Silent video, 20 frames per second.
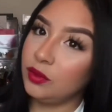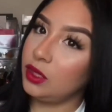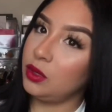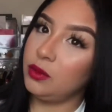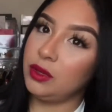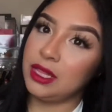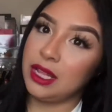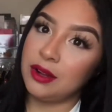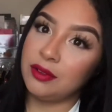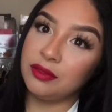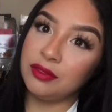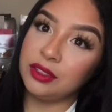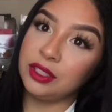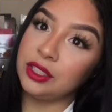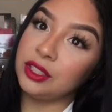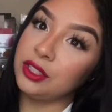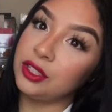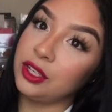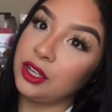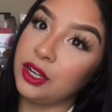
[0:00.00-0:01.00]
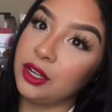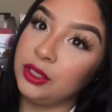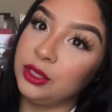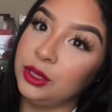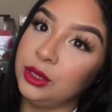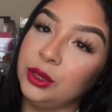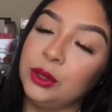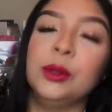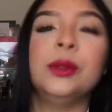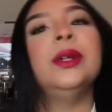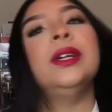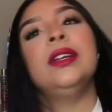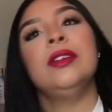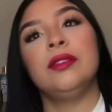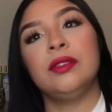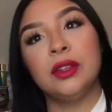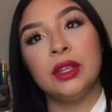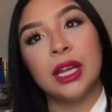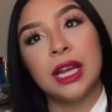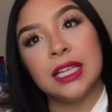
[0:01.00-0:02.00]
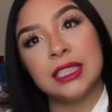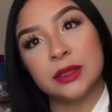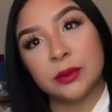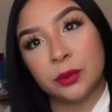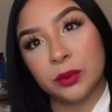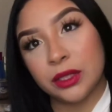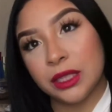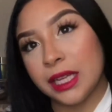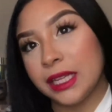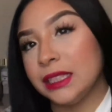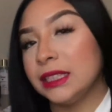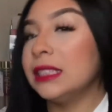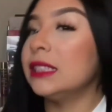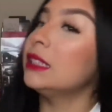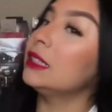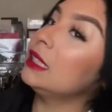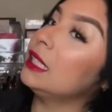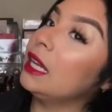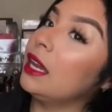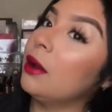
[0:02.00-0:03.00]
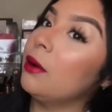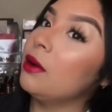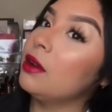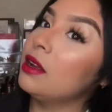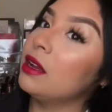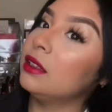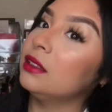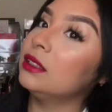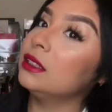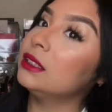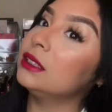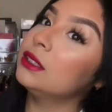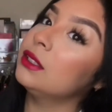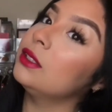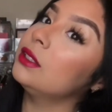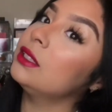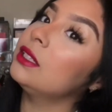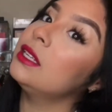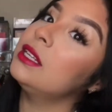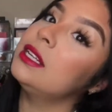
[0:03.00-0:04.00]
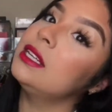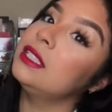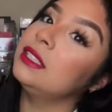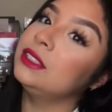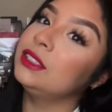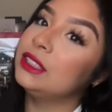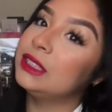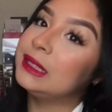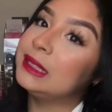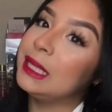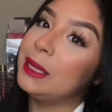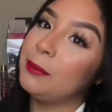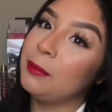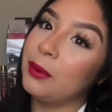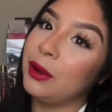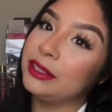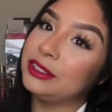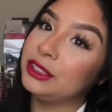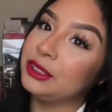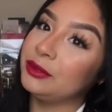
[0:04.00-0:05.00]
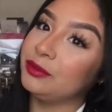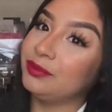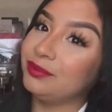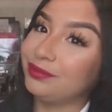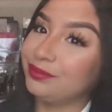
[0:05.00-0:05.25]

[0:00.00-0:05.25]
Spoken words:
without further ado, if you guys would like to see how I got this look, just keep watching.